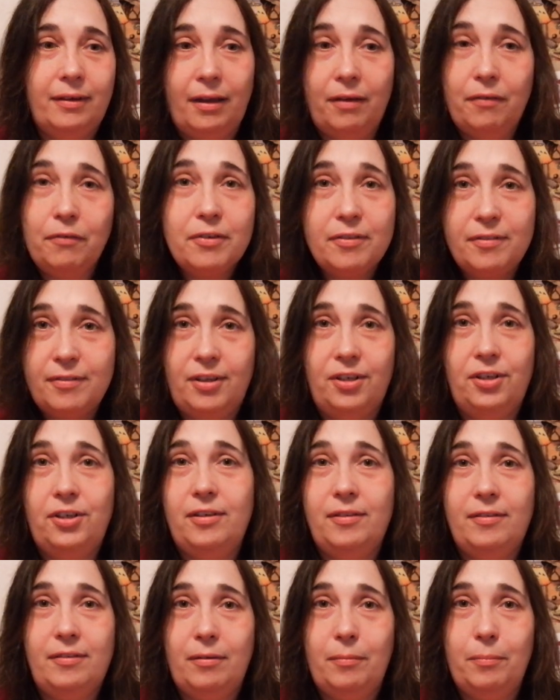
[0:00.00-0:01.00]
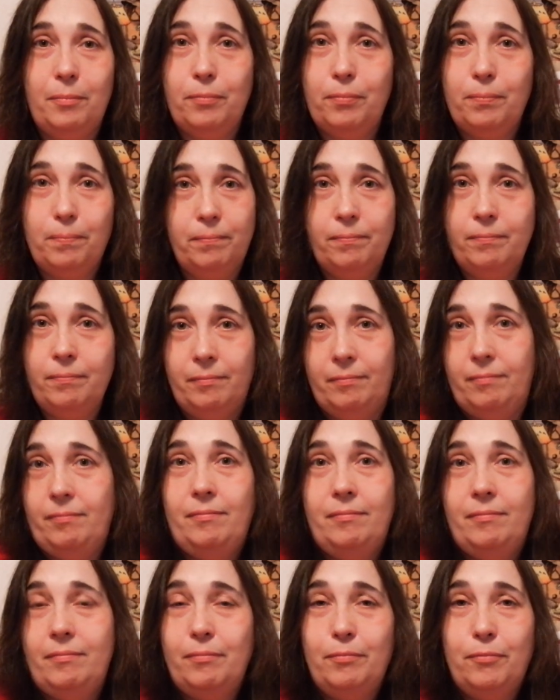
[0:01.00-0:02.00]
every stitch is a
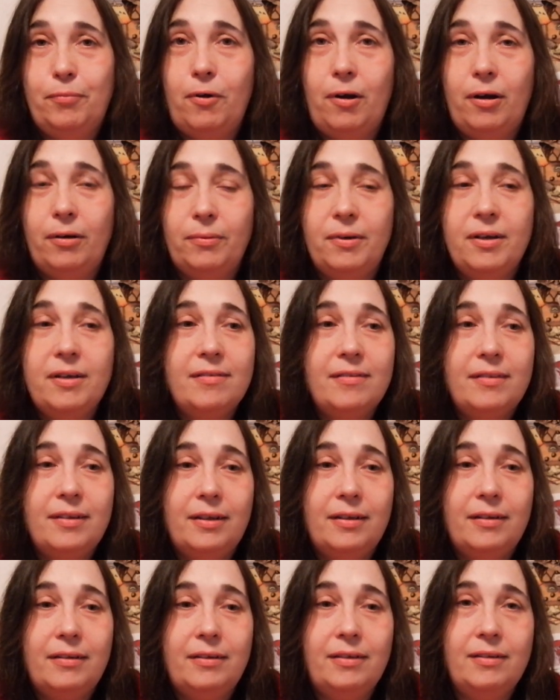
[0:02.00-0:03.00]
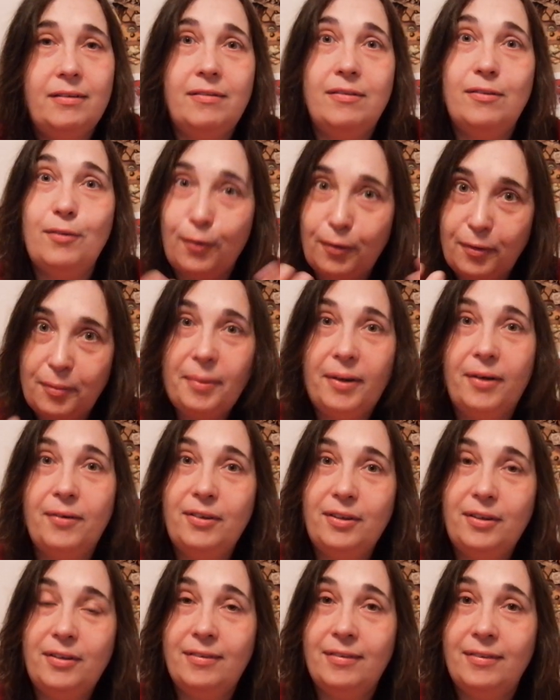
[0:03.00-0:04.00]
progress, and it's all
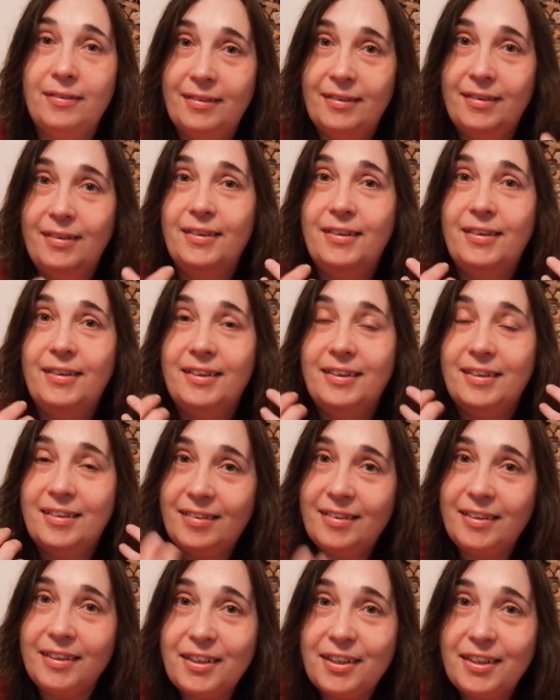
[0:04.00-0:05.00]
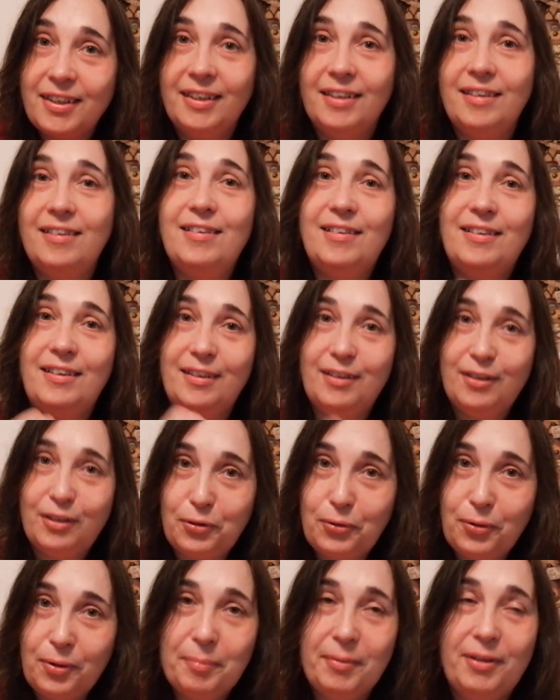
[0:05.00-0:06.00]
about the stitching. It's the
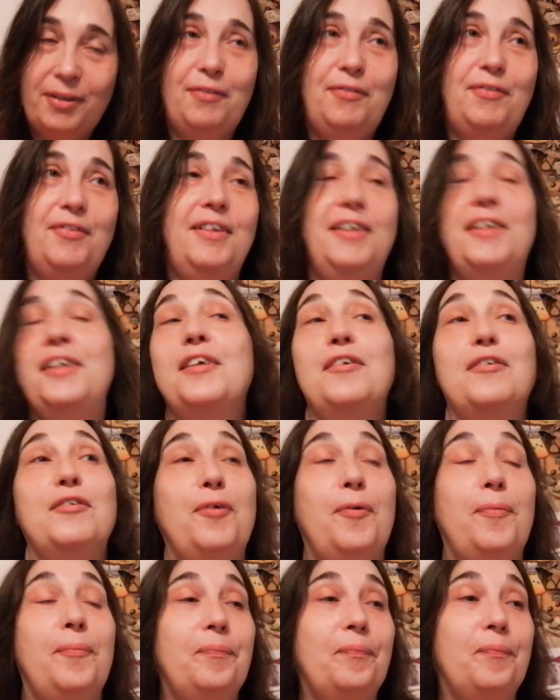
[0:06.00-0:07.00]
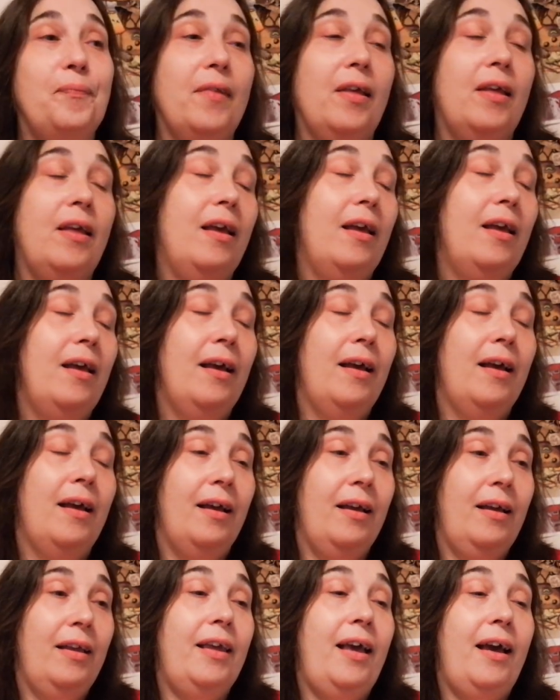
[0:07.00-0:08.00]
enjoyment of stitching. So
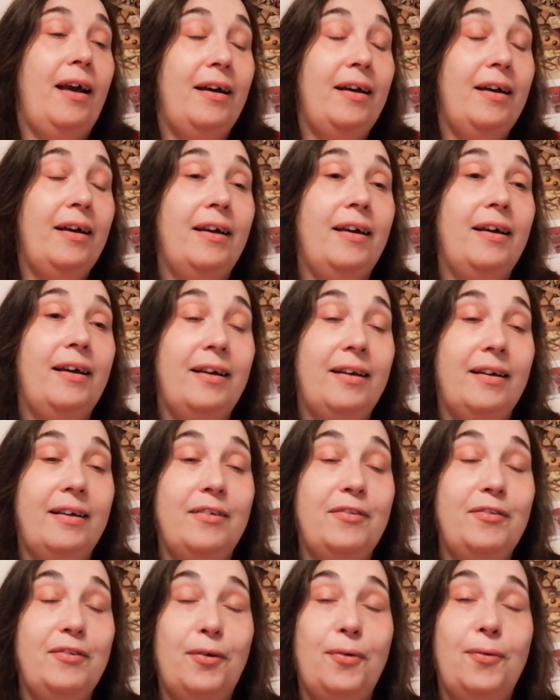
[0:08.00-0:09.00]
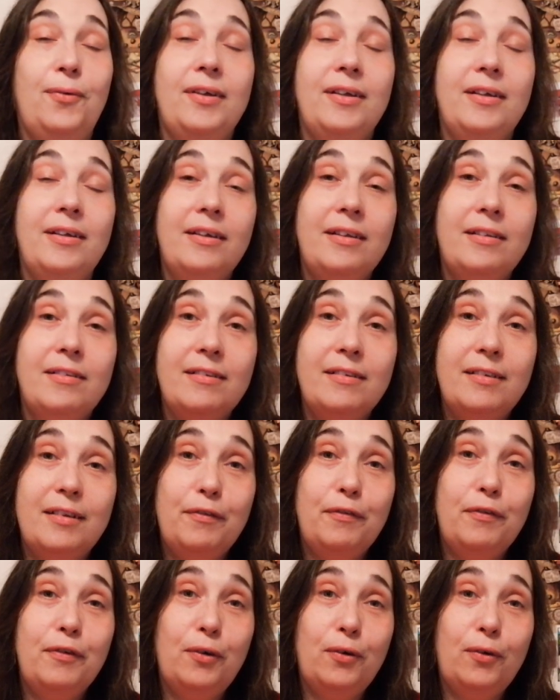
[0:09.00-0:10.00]
yeah, uh, so it, it's
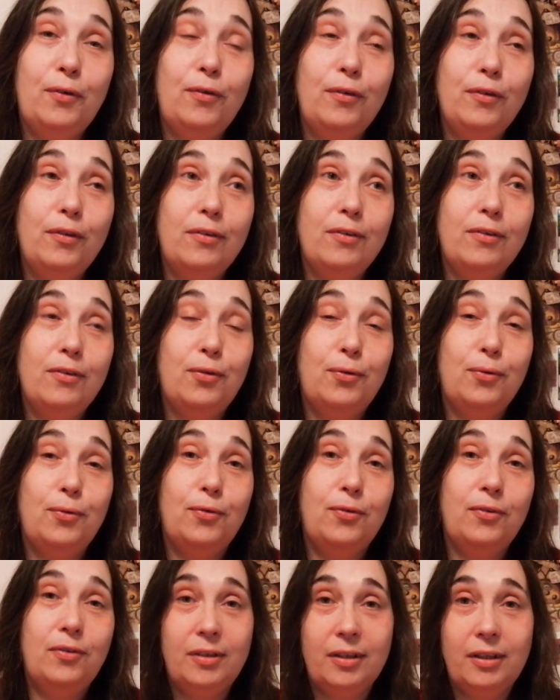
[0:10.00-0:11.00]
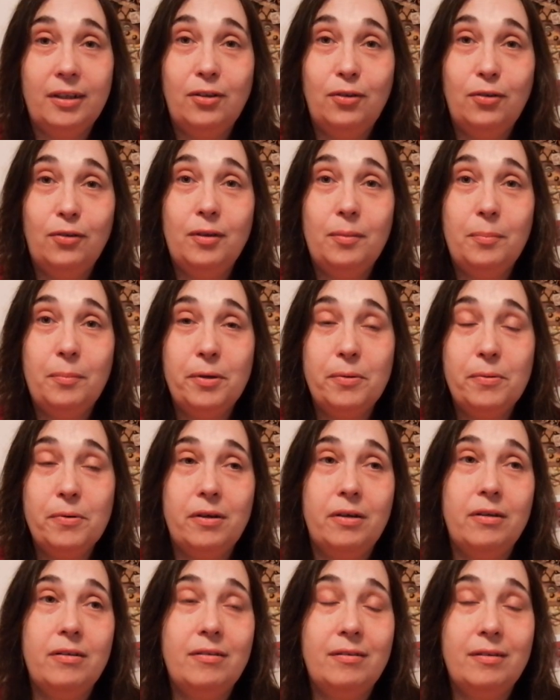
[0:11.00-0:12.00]
difficult to stick to the
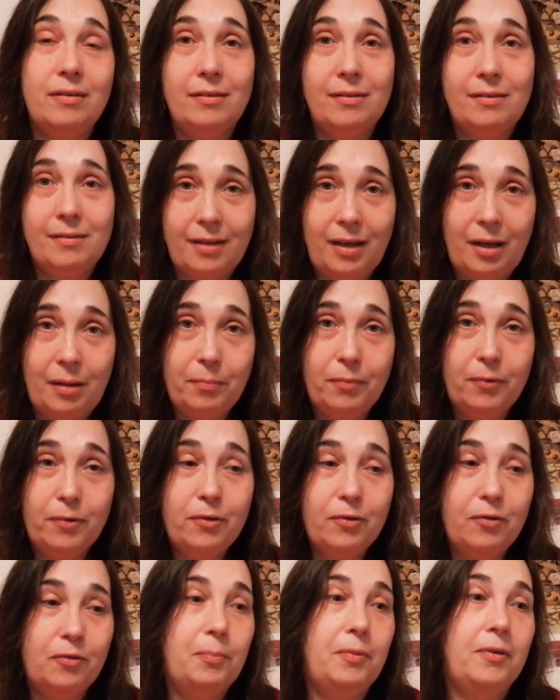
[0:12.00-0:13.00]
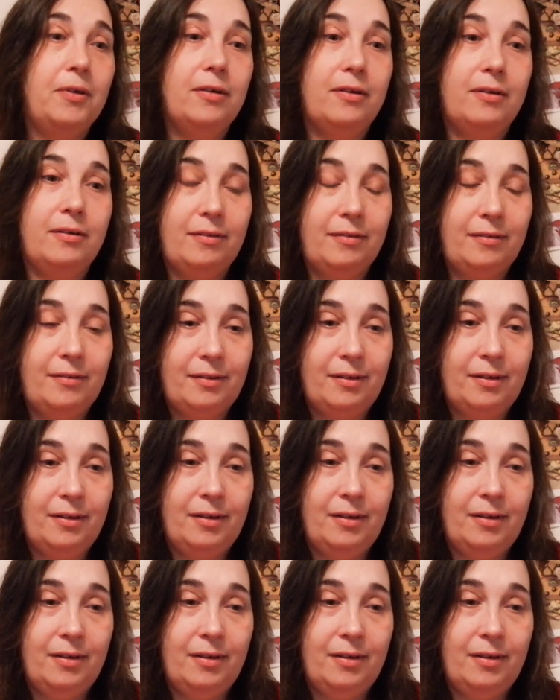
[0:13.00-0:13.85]
Miras and the samplers because